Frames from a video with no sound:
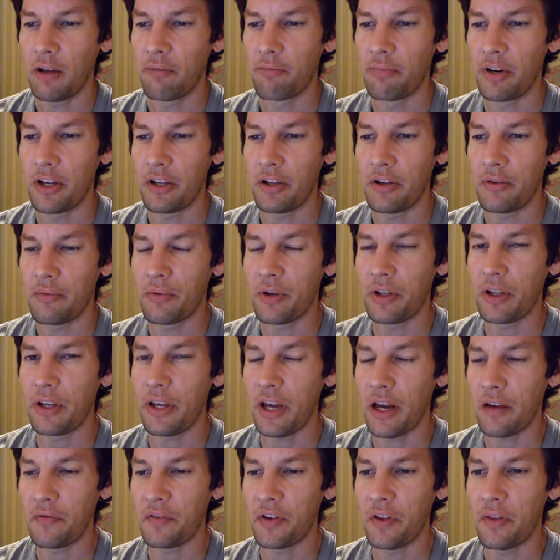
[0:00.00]
But you really
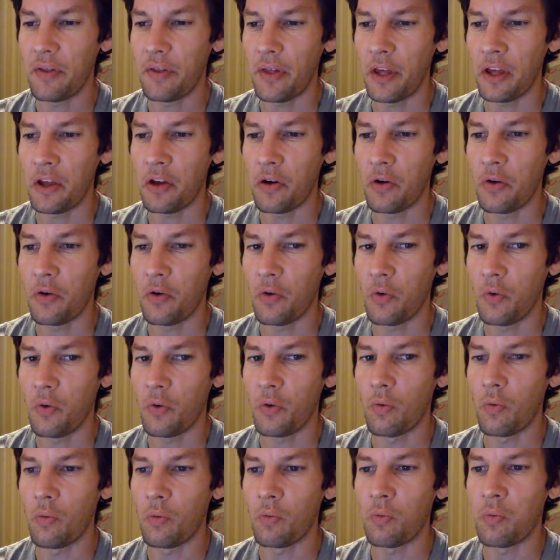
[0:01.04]
have to think,
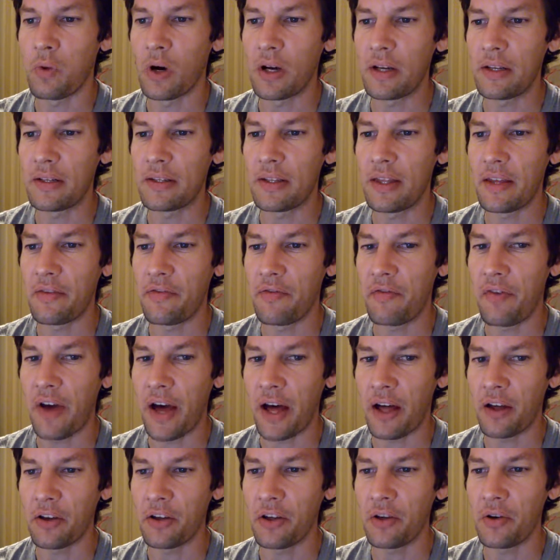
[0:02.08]
was the
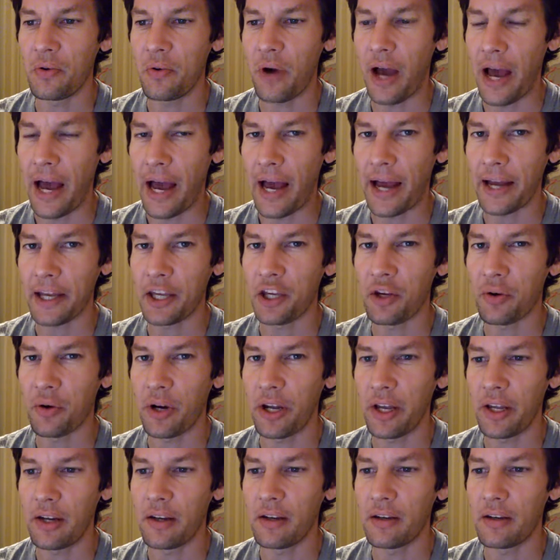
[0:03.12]
value
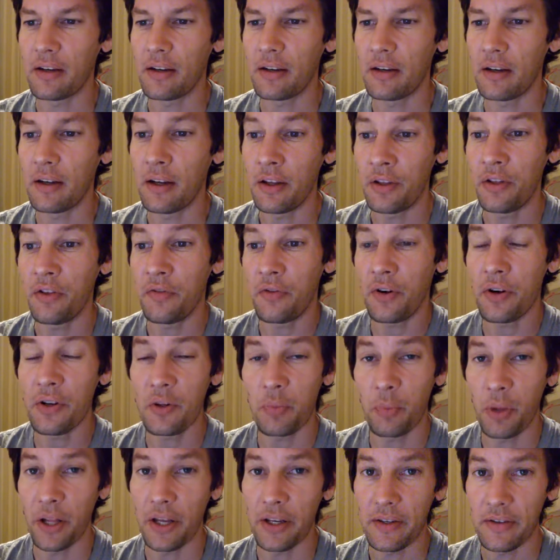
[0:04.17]
accurate in the
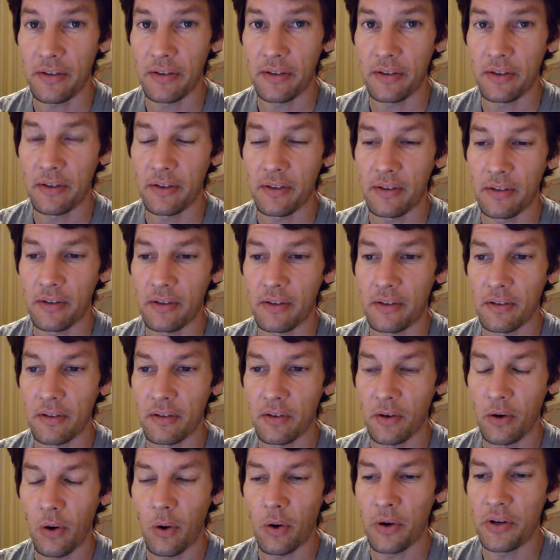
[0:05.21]
first place?
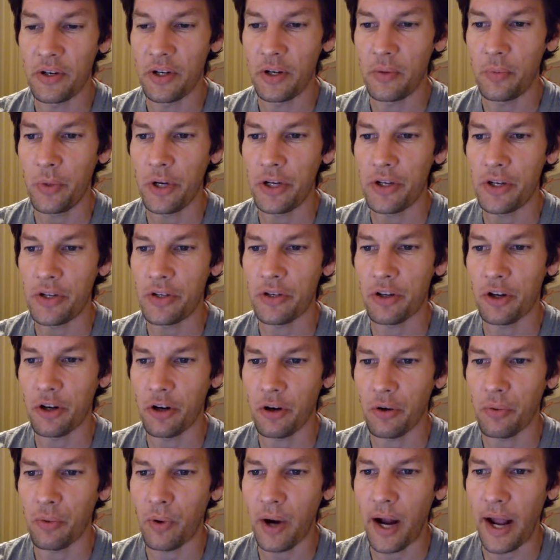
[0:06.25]
Or did we just
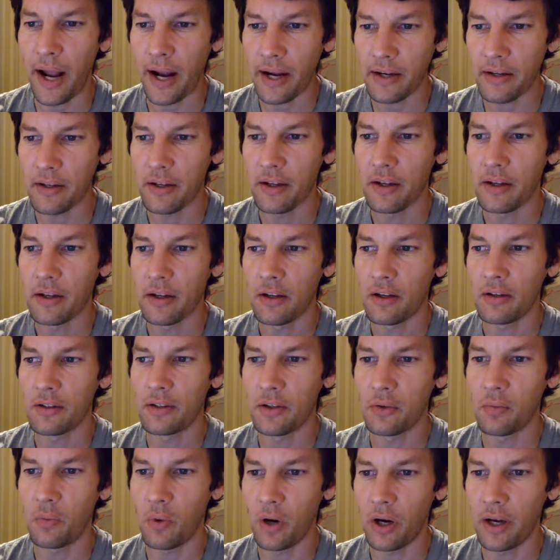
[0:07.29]
correct
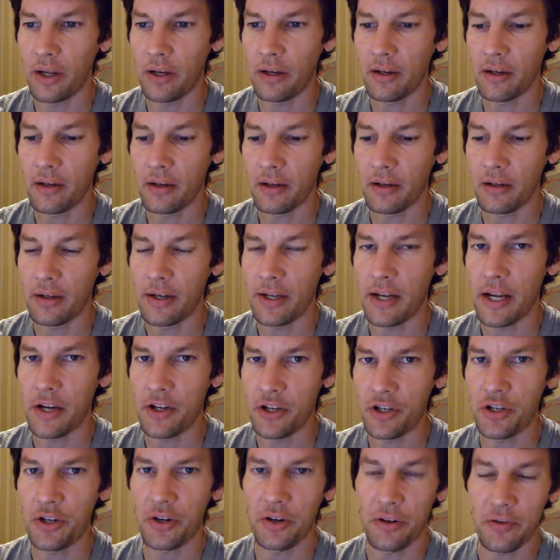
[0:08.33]
to what it
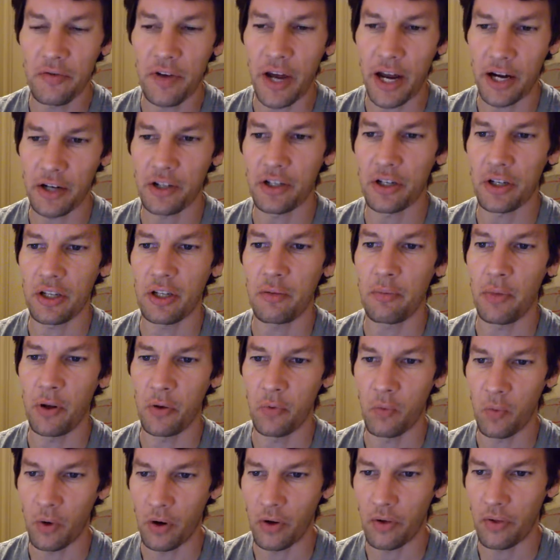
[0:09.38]
should have actually
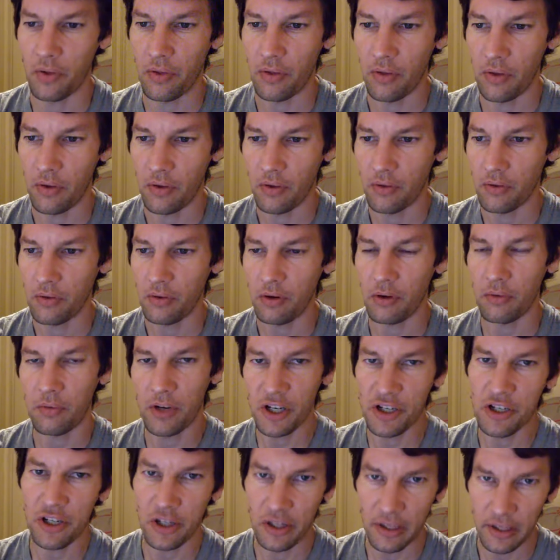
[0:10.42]
been worth
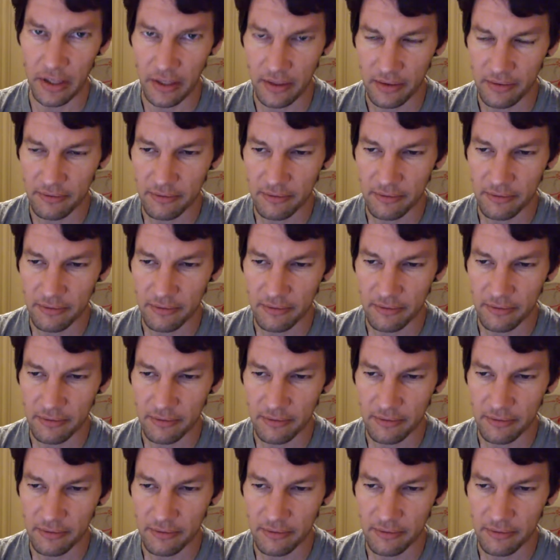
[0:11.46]
originally?